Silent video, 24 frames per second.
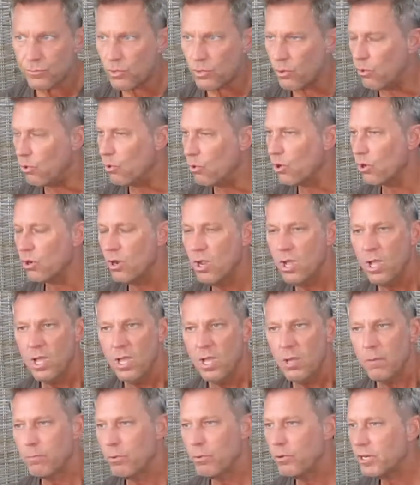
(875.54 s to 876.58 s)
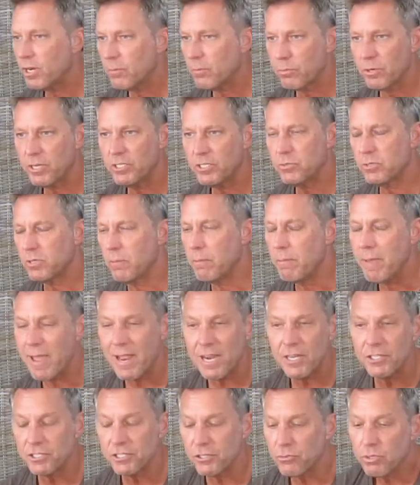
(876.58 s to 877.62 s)
or burning a bridge with a
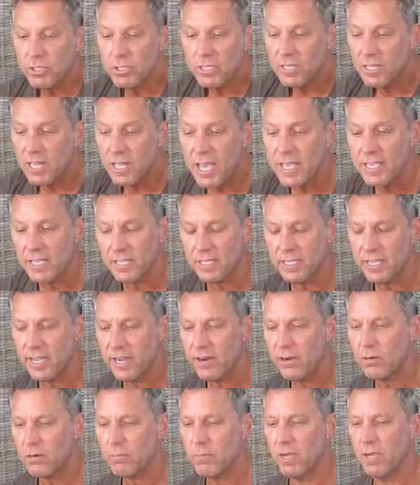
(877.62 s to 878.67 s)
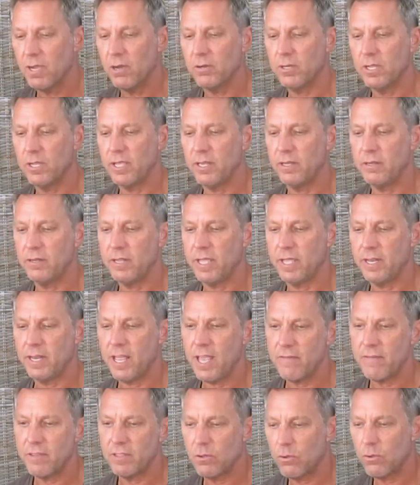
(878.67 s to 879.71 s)
manager you really like and care about and, and
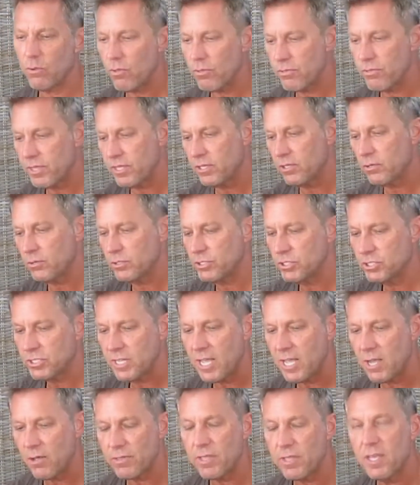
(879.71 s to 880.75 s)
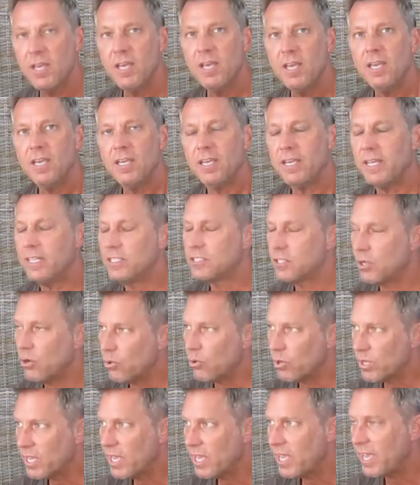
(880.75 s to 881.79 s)
having the whole thing go south, it's
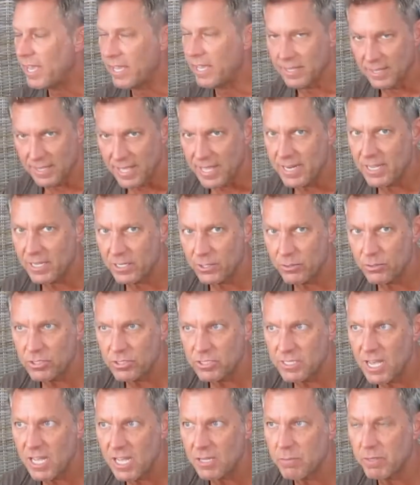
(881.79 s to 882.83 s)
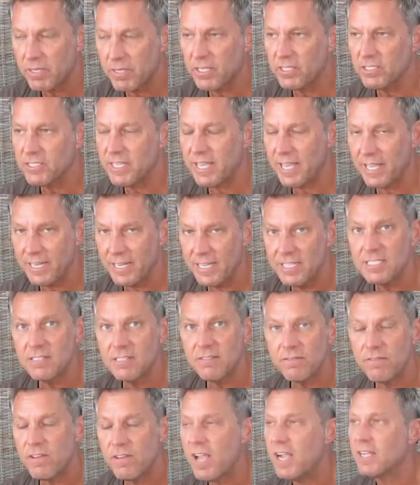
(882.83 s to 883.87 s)
okay. Let it go south because it is,
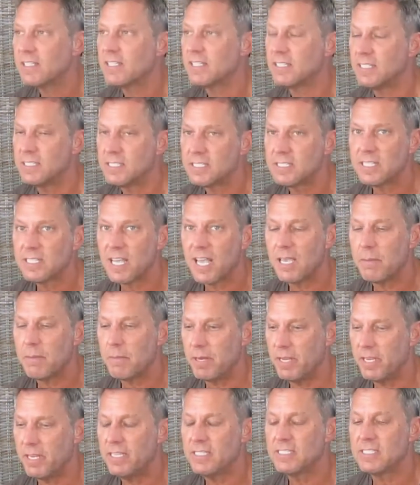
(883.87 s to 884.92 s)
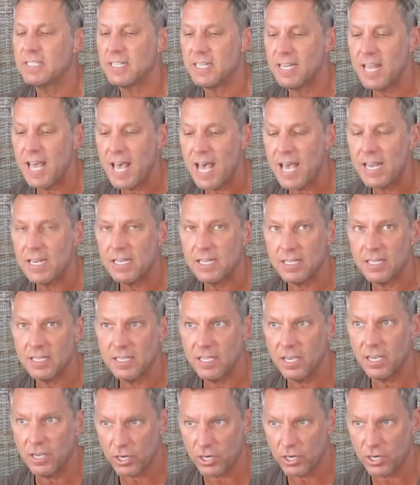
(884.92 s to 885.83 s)
in fact, an assignment. It is not a